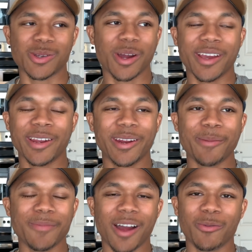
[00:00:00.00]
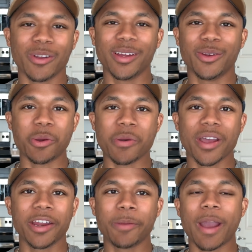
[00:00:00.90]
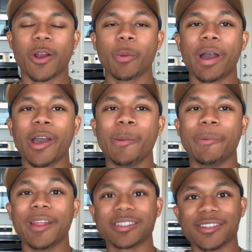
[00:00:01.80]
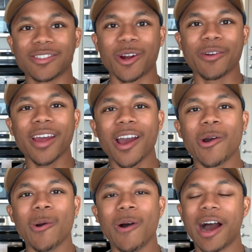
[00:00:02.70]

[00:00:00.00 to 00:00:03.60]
So I ended up not really doing any microbio, but that's gonna start now.